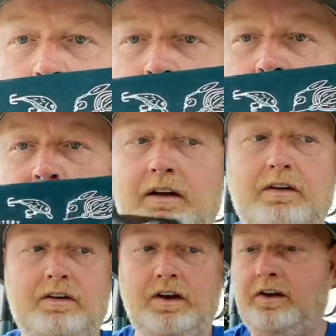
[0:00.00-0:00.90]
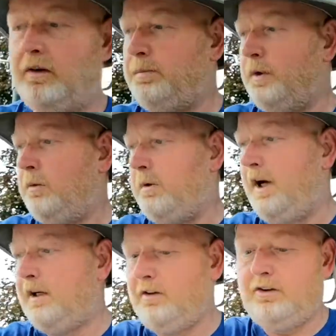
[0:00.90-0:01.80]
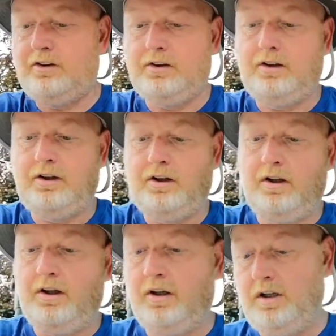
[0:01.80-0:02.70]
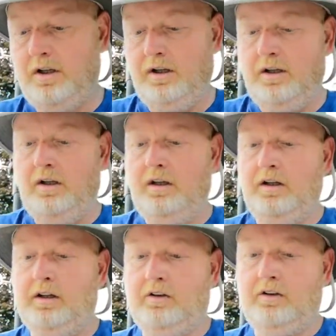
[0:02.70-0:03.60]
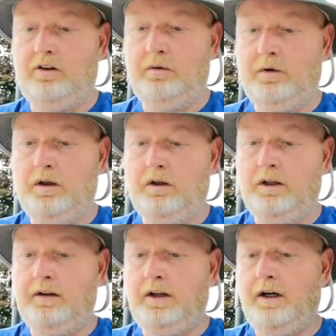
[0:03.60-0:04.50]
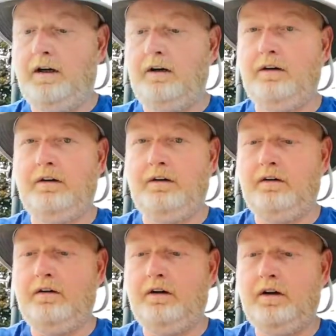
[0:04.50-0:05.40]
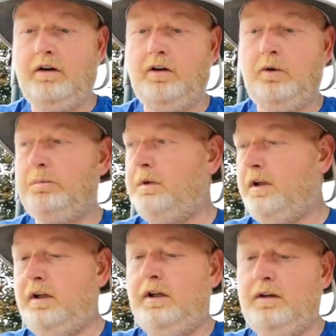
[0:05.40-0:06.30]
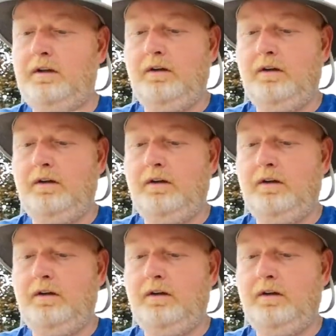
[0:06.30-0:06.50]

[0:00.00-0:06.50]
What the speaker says: today. Another Pro box. Let's see what we got in there. Cut it open.